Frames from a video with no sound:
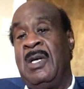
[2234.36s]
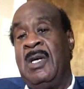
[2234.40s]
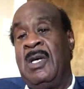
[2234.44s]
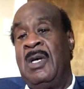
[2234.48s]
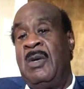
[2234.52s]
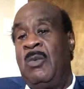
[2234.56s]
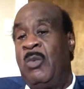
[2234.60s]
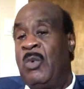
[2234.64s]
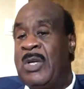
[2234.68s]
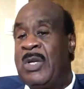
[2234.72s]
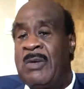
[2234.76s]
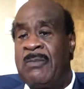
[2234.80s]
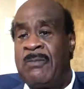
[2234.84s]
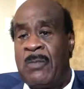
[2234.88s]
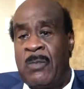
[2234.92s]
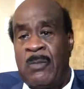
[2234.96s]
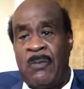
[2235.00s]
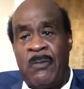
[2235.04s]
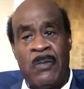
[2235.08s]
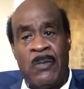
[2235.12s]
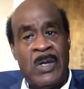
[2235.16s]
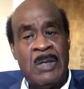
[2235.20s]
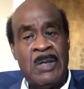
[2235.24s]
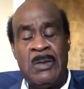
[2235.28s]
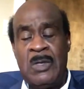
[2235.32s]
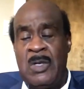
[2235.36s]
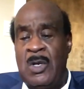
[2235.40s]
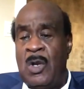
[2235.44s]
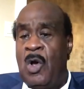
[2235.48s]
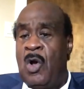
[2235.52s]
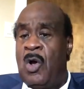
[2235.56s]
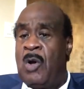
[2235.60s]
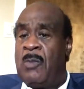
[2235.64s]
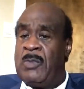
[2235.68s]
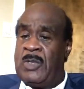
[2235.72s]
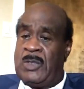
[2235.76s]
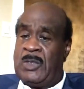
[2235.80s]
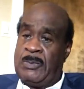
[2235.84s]
We have
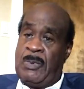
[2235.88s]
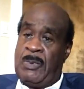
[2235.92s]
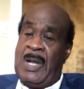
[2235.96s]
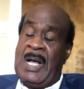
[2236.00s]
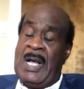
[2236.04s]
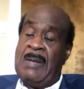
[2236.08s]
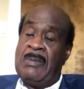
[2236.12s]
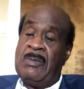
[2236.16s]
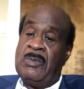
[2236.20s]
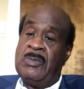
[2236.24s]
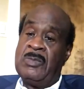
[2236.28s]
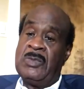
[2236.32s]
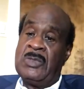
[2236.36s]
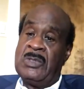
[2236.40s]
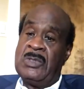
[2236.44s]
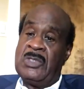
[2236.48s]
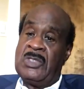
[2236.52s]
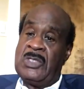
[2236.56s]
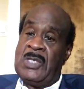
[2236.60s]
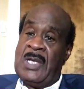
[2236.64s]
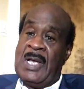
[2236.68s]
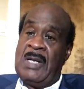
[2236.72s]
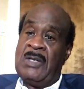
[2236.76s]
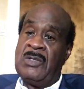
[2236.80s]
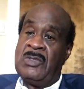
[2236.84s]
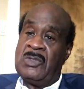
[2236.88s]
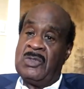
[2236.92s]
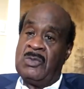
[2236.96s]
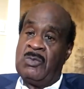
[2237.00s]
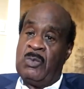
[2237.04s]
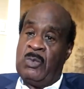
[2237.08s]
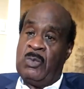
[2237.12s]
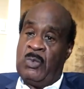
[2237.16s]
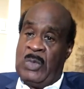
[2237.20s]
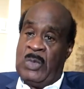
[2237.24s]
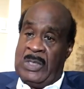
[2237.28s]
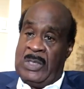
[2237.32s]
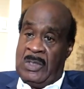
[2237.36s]
enormous problems and challenges
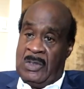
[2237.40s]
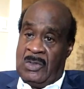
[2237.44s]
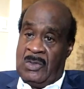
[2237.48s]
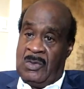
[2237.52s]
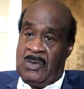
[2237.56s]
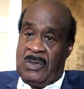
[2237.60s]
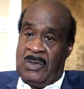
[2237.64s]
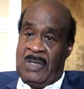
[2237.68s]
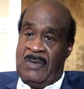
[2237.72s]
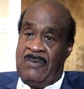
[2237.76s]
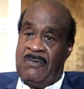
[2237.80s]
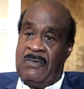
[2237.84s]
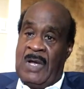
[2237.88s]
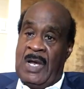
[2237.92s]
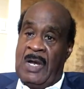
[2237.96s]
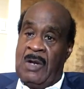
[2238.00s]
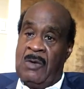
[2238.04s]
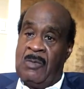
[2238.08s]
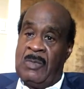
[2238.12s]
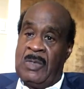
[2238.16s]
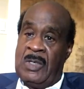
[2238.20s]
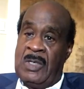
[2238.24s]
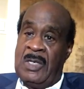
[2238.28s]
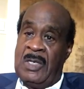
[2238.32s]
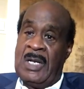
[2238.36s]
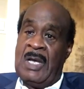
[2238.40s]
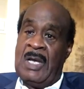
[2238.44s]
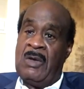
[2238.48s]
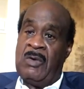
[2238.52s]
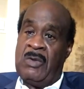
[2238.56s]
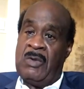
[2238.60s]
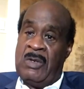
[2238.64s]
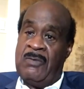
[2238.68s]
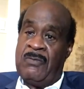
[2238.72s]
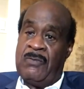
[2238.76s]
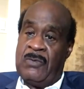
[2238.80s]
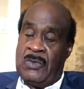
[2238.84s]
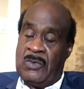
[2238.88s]
related to the environment and our
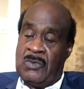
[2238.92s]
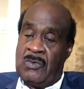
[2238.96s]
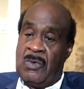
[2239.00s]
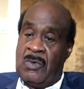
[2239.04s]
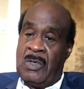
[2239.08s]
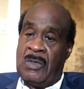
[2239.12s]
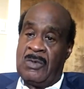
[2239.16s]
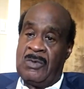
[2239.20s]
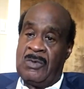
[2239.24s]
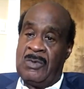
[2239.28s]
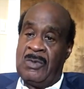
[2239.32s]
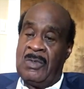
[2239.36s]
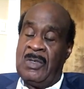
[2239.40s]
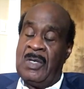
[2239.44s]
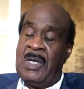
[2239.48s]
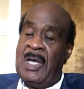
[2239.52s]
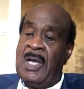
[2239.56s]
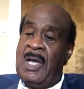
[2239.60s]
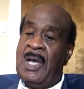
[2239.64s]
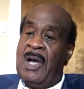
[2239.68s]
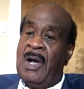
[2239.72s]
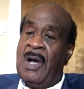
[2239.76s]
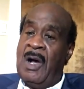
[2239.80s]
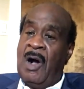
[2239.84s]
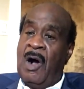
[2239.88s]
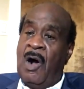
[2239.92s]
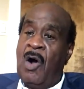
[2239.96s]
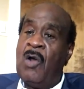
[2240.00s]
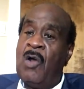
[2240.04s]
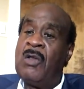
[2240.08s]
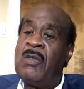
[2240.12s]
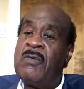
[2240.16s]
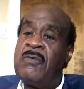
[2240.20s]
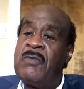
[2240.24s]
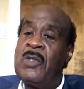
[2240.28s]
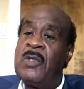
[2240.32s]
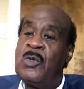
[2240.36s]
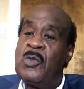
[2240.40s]
infrastructure. All
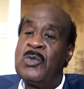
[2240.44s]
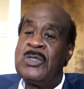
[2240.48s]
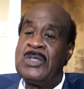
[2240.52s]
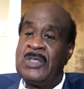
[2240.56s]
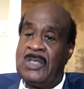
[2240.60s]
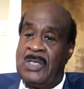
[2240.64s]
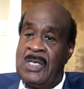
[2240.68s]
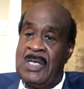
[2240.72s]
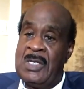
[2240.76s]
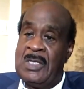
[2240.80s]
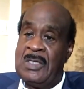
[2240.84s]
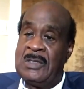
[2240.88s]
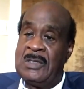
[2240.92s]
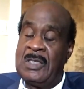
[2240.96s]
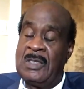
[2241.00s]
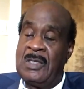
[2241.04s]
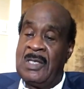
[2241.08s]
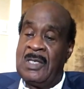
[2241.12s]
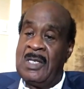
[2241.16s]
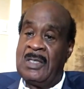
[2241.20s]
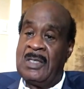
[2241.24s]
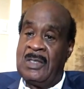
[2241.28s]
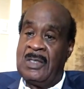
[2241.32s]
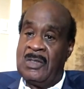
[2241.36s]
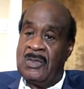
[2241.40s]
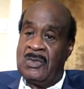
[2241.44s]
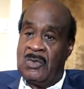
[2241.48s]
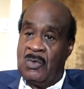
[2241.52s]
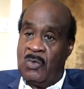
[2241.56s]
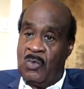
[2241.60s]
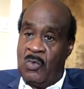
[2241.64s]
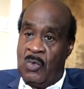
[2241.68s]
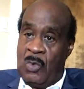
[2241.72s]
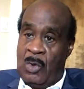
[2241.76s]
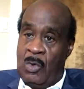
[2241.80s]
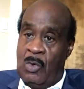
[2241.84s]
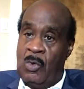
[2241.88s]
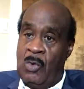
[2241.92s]
of those things, I think there's a
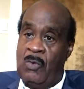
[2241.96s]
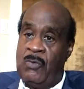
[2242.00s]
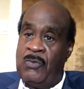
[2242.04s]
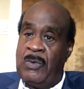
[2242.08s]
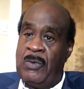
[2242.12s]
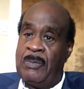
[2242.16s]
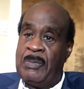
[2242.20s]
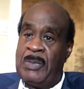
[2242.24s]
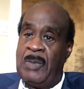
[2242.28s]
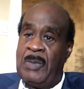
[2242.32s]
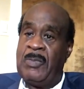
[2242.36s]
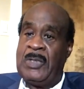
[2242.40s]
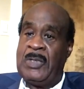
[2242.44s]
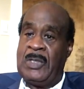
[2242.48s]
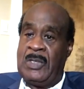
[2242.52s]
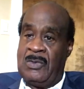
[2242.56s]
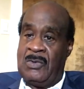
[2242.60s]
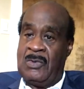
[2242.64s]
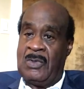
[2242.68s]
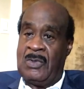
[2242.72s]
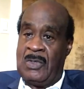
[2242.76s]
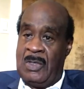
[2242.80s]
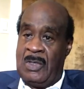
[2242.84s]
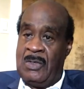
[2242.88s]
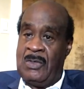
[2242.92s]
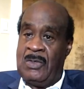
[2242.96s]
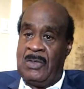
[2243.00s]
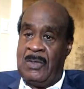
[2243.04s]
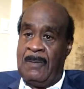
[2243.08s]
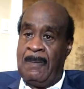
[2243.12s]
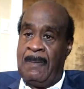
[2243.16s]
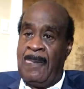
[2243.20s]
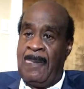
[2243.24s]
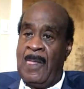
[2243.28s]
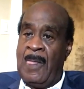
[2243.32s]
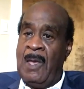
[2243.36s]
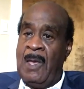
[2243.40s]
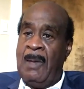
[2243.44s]
role for public education,
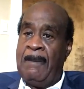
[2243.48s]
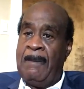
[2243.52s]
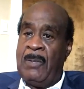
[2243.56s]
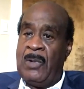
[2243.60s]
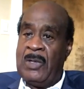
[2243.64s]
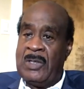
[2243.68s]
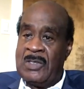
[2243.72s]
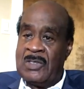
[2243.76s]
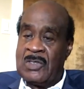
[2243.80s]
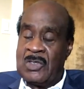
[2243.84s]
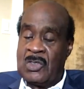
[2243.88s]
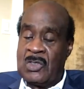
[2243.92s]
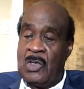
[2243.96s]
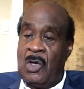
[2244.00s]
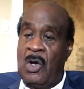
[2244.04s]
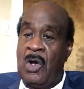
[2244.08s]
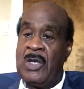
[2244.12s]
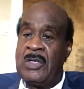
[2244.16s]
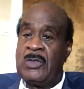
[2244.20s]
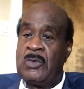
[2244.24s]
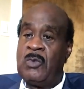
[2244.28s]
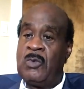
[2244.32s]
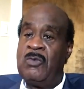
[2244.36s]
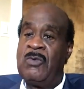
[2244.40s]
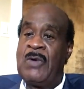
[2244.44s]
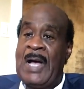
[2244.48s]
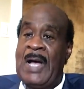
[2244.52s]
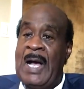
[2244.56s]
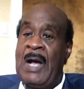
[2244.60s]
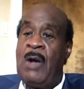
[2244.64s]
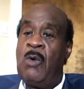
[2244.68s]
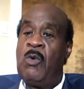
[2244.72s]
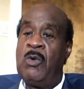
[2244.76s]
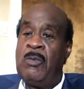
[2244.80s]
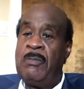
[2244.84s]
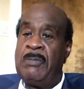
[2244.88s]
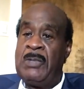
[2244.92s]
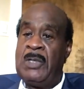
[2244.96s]
but it starts with
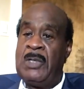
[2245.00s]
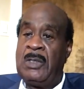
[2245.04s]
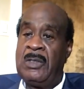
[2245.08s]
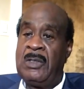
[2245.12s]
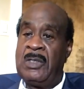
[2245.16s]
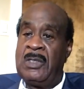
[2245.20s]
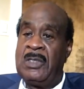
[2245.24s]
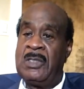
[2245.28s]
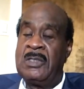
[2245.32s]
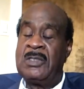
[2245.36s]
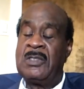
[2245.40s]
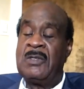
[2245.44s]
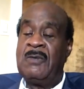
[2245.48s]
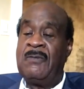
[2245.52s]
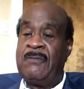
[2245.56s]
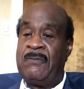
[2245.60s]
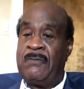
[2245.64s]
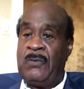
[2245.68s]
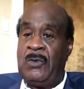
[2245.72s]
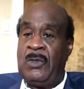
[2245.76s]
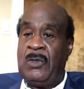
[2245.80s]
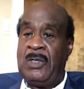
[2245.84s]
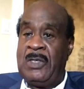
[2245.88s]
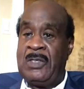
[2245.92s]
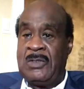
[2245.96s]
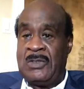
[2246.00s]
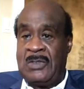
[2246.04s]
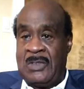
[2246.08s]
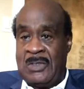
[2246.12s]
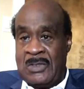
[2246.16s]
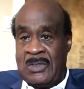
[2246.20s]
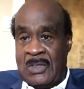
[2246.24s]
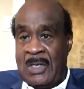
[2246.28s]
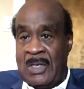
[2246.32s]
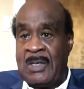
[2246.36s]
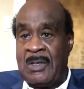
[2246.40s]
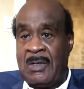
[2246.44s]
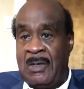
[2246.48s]
our ability to fully,
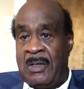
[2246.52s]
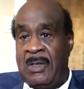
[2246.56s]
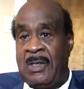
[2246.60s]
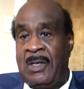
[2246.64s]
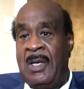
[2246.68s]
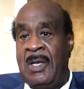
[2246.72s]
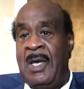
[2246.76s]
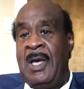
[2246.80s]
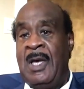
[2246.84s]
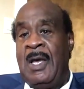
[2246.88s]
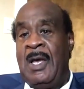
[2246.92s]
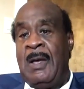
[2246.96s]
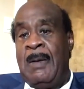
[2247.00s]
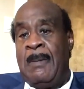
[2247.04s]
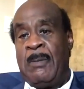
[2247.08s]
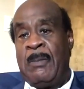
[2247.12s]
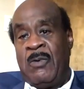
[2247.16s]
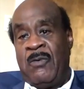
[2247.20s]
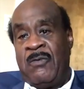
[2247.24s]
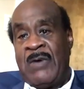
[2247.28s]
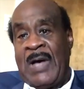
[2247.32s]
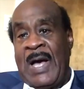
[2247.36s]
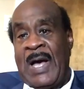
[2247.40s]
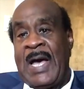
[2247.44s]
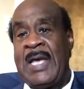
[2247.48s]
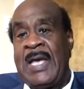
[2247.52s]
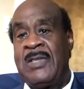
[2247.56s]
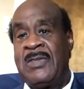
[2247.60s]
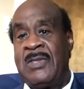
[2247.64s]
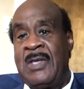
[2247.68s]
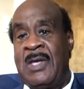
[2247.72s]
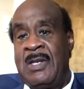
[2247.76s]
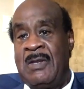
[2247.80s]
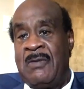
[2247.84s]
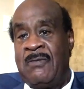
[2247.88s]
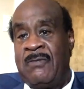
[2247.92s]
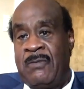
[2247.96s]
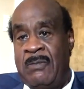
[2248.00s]
succinctly provide that
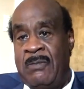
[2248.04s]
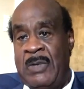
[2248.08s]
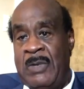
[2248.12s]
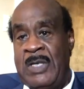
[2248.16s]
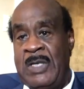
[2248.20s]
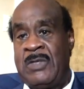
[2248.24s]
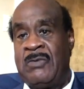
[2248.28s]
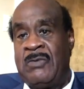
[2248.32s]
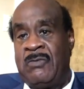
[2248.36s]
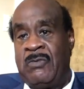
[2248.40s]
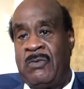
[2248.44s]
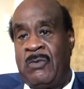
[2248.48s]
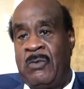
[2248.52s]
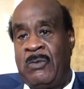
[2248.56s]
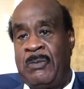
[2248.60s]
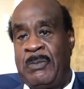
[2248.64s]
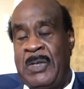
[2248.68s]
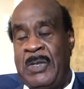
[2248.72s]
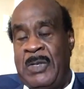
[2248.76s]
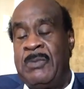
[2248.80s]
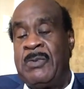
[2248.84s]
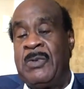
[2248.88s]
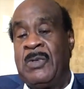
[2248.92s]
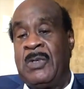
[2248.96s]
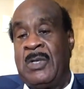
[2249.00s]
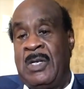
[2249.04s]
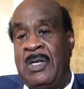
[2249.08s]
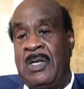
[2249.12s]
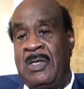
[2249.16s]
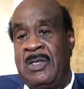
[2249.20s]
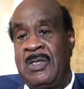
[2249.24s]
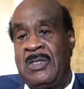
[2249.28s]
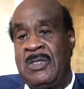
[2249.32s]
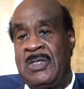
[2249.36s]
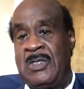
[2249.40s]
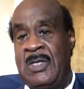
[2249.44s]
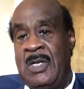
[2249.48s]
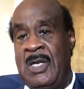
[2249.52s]
information so people can
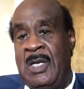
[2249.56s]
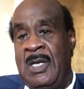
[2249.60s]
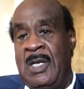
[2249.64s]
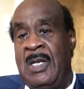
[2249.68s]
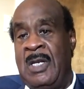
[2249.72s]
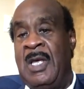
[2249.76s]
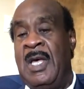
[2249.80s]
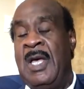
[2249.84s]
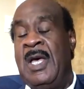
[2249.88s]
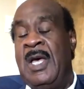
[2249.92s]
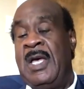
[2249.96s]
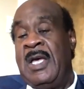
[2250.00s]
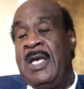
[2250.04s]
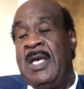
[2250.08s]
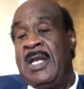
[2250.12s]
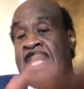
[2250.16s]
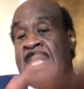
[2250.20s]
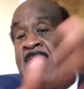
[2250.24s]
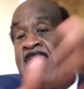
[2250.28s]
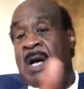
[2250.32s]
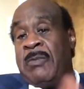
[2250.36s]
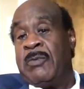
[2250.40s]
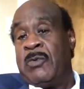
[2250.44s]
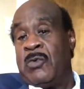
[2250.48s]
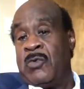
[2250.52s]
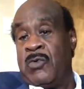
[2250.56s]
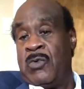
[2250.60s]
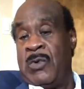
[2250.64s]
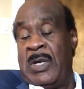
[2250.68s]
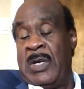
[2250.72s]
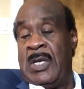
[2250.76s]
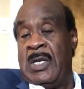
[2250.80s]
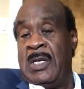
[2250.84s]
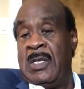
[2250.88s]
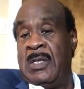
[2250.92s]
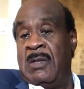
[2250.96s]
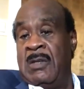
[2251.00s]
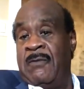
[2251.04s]
understand and help
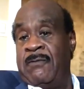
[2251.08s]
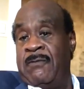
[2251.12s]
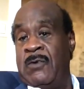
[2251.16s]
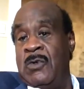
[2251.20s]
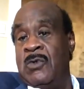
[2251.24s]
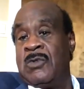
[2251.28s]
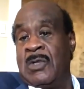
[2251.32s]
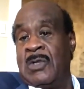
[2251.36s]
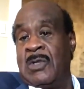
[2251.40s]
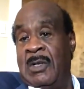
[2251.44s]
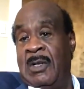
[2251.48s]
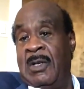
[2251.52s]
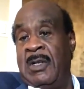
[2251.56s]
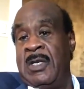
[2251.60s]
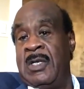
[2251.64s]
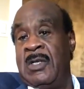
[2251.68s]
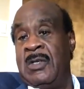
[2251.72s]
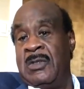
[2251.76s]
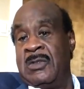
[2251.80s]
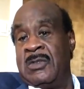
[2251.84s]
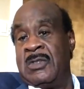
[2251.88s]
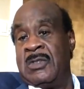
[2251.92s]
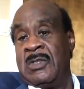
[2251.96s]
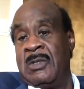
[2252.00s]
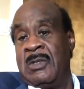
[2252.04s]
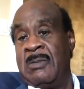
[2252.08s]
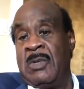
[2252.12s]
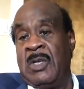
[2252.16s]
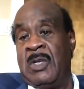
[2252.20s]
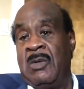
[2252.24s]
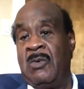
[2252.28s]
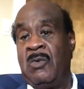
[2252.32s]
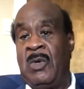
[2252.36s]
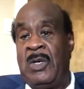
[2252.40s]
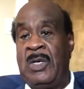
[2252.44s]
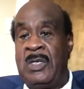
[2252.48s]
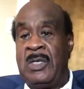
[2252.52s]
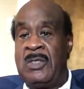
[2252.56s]
train the future leaders in many
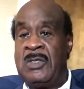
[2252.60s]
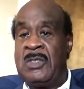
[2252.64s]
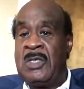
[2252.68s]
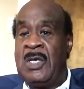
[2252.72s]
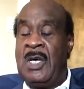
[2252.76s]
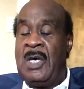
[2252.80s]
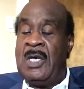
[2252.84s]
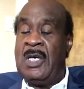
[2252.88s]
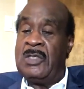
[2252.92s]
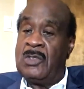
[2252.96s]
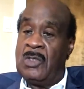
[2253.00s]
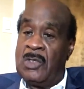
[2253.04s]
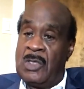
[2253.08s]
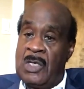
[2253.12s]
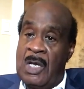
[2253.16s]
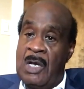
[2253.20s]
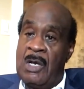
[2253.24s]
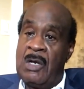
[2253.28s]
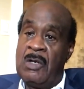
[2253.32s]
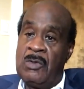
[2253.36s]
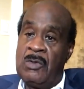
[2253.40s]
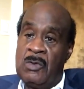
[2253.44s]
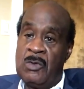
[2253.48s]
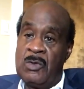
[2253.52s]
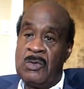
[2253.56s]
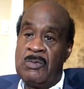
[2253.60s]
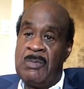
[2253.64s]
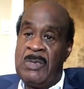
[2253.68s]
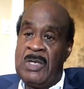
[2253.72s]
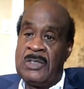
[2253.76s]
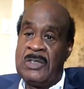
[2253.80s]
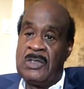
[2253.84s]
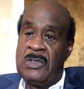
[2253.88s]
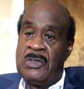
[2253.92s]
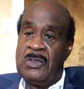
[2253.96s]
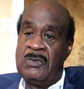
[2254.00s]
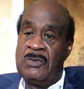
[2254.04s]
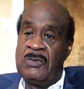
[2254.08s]
ways to carry those
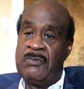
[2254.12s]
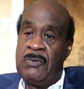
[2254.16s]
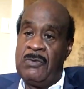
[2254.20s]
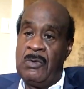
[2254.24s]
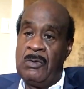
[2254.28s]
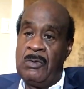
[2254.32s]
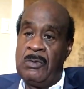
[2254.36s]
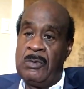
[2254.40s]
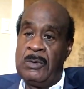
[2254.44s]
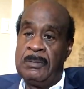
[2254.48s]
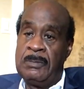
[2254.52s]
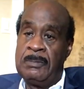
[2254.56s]
messages forward.